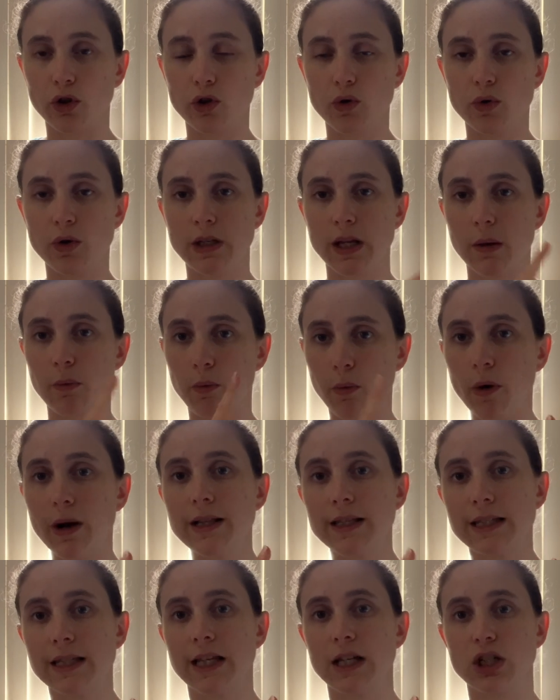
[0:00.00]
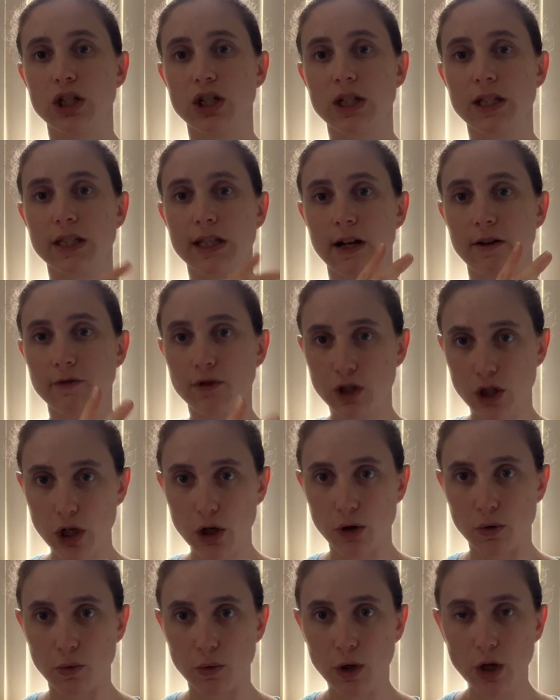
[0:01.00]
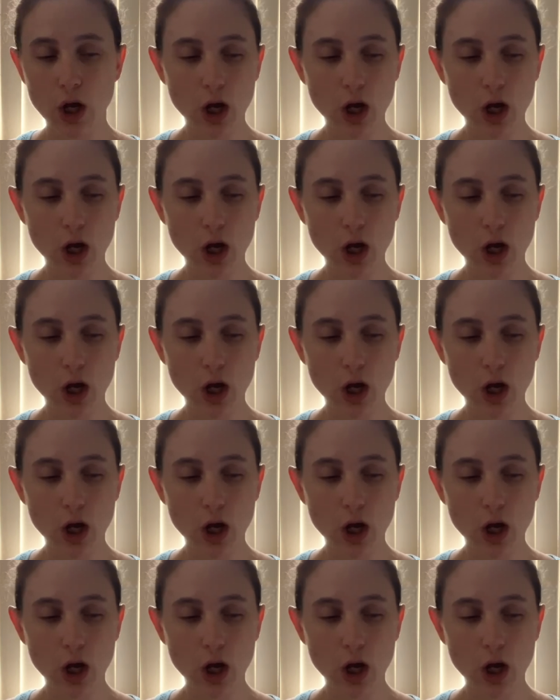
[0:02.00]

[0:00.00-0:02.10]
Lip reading: you skip 1 stitch instead of 2.